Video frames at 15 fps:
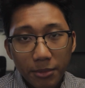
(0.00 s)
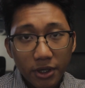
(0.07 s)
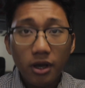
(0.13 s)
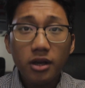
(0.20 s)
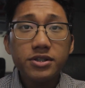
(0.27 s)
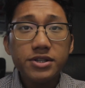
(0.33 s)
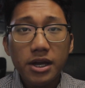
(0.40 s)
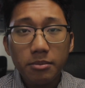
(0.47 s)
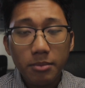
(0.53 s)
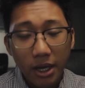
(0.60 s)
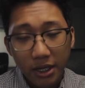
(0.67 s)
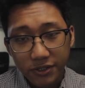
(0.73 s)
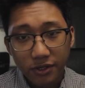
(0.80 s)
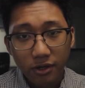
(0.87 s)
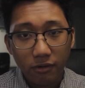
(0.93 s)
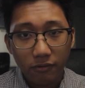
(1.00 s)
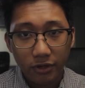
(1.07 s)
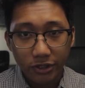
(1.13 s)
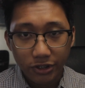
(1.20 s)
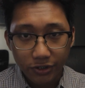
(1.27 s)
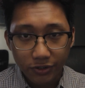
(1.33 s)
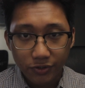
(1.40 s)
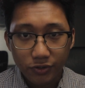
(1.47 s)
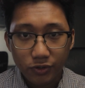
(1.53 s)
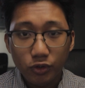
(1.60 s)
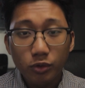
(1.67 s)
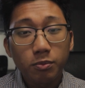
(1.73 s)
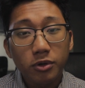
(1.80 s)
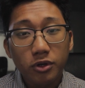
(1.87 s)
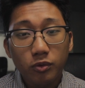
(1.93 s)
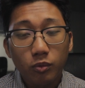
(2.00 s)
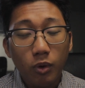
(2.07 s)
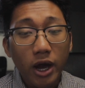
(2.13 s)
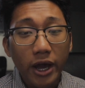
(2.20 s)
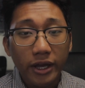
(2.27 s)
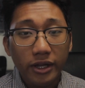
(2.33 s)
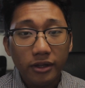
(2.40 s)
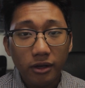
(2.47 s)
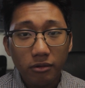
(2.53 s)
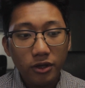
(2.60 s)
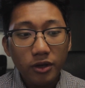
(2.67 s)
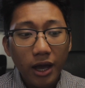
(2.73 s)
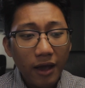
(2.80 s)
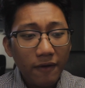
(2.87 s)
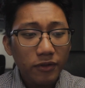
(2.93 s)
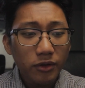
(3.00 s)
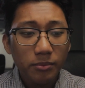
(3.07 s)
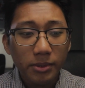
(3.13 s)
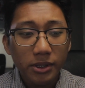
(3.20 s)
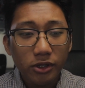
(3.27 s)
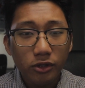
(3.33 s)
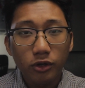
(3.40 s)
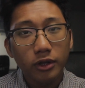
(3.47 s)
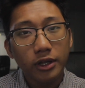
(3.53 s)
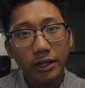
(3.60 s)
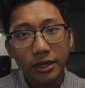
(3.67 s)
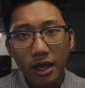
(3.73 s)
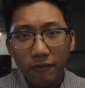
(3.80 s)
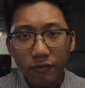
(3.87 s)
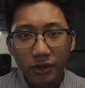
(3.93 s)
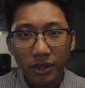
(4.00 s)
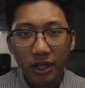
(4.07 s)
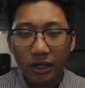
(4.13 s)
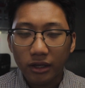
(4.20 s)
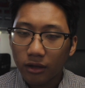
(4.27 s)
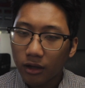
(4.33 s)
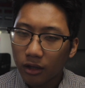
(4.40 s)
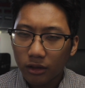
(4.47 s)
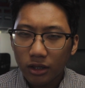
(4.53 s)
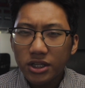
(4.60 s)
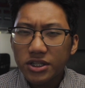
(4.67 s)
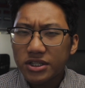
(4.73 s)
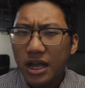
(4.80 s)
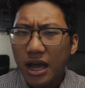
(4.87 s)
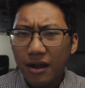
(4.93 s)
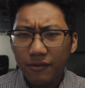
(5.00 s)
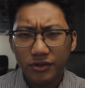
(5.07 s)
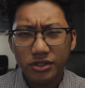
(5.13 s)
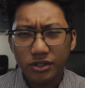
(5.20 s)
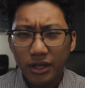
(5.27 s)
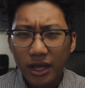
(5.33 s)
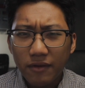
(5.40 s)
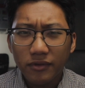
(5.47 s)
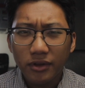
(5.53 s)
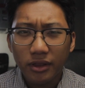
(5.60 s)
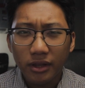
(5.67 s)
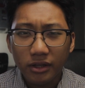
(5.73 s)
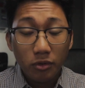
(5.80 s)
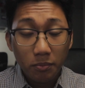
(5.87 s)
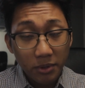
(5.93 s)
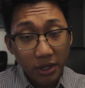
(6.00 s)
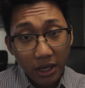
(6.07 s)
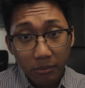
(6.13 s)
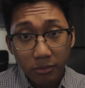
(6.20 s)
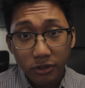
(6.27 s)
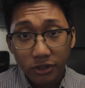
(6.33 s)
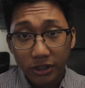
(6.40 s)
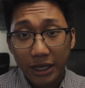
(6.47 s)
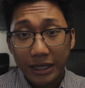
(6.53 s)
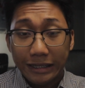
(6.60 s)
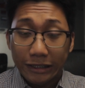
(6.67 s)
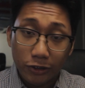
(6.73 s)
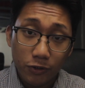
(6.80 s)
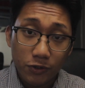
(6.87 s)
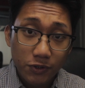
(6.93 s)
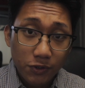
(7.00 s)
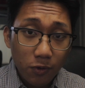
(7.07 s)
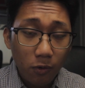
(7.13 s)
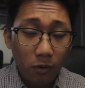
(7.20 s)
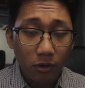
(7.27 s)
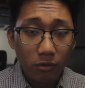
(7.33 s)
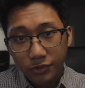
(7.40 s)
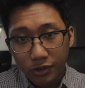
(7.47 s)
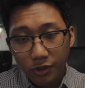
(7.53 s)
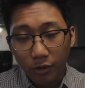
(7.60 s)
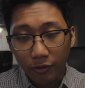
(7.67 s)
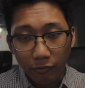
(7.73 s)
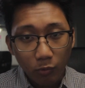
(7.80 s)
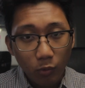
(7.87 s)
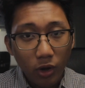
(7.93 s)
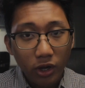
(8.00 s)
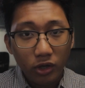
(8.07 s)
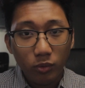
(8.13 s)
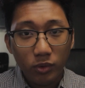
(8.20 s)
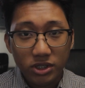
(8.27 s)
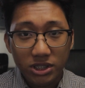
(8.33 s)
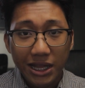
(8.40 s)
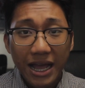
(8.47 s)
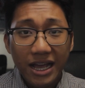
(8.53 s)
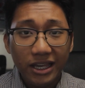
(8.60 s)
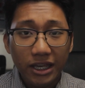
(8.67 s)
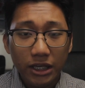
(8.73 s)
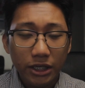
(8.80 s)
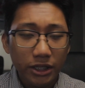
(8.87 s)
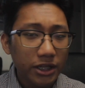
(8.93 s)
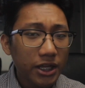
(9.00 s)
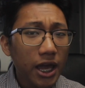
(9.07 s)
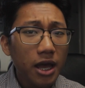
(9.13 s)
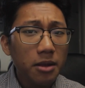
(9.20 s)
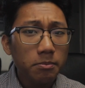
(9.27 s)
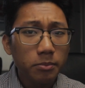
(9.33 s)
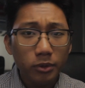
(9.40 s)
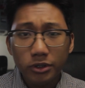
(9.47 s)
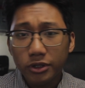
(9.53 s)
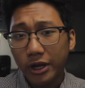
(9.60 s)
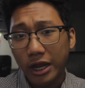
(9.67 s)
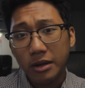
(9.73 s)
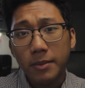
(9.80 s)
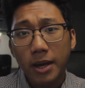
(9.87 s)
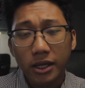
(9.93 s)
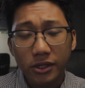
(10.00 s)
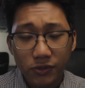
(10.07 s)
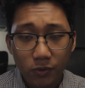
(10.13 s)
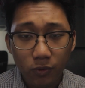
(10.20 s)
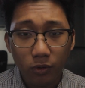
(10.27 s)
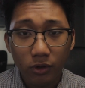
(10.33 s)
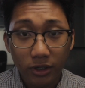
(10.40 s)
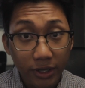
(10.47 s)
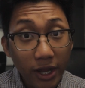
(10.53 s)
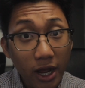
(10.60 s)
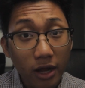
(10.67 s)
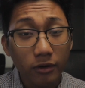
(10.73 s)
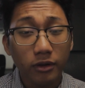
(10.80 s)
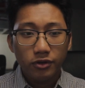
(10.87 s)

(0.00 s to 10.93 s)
Because NMAT's coverage is super wide, you have to be good at everything, at least average at everything, to be able to get a good score. So if one was lagging, it can pull your NMAT score down.